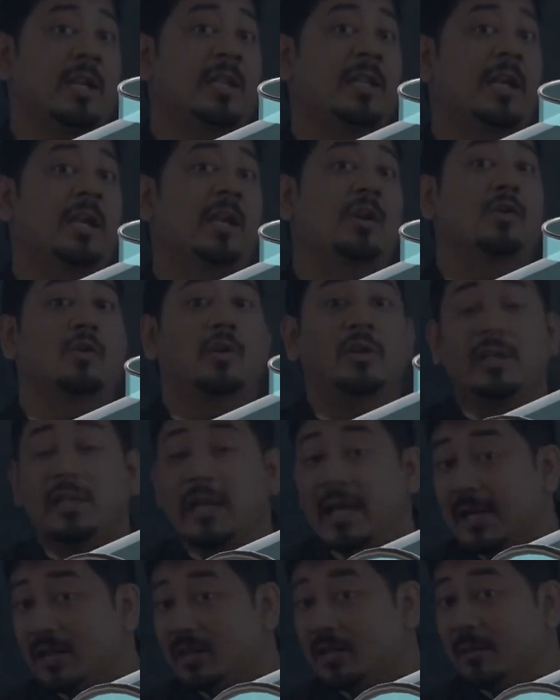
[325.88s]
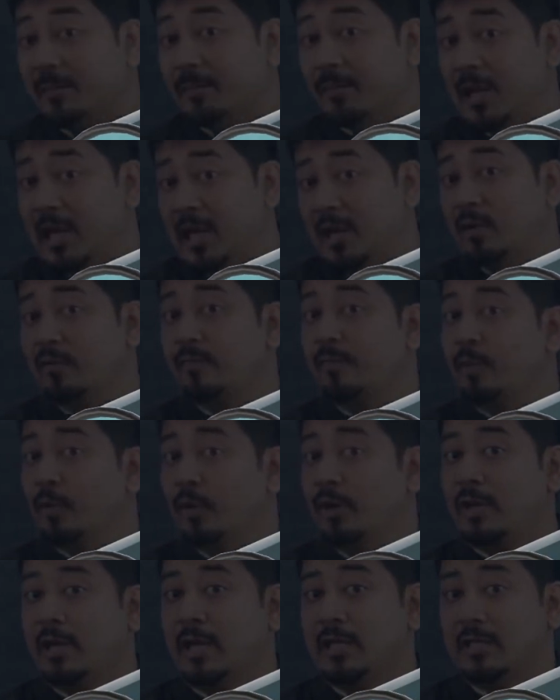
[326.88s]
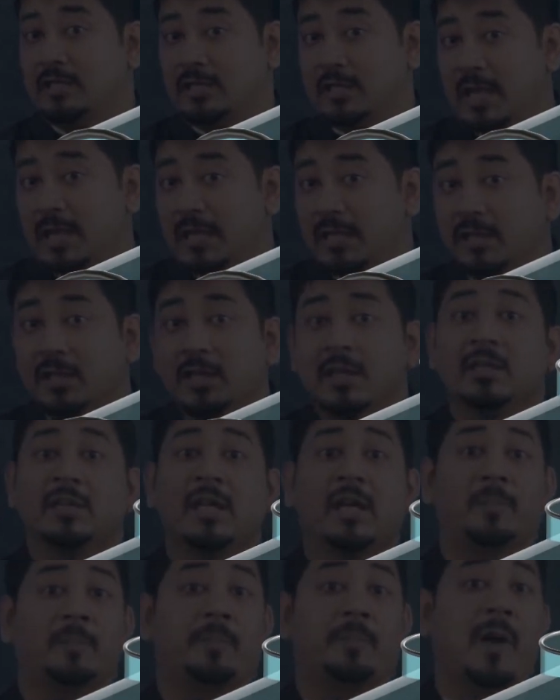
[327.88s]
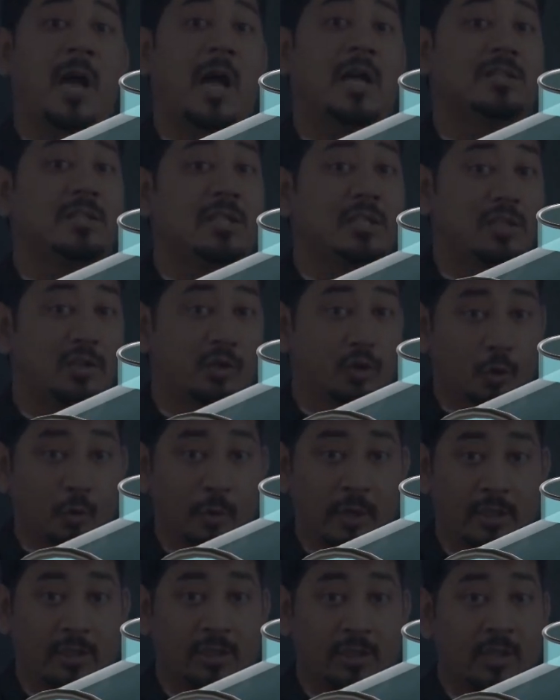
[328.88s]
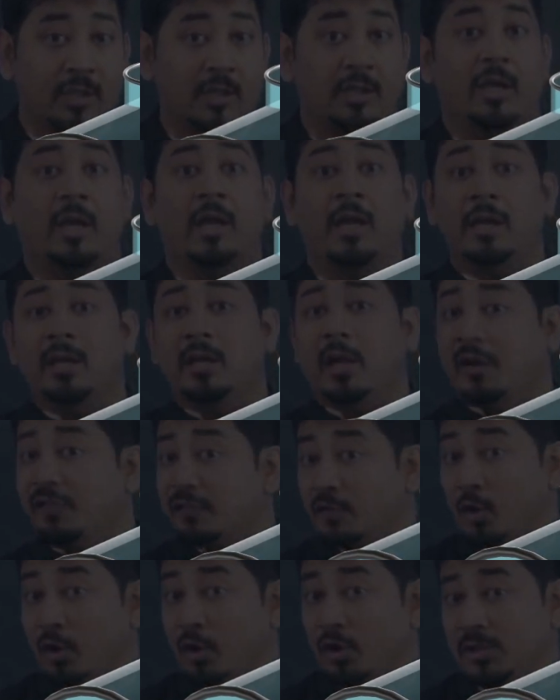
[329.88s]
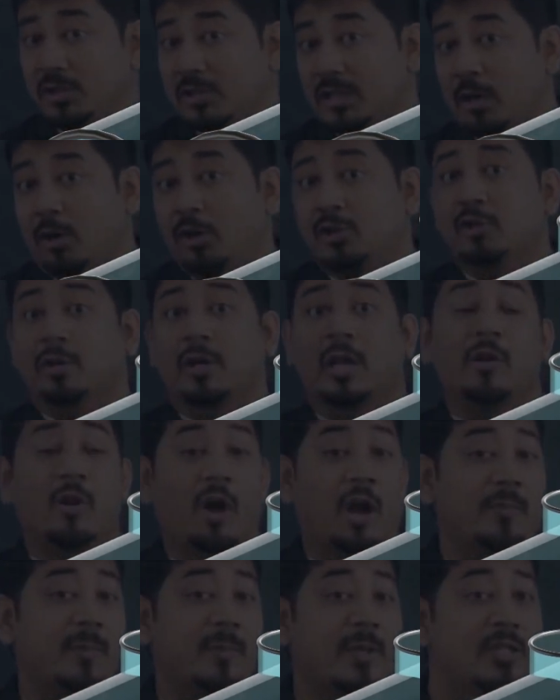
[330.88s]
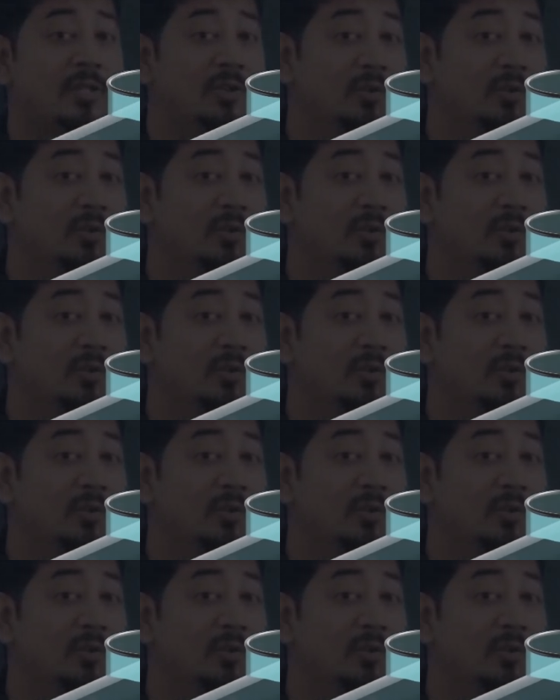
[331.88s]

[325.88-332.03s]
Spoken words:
that they can rotate the plane of polarized light that passes through it. And of course, they also cannot be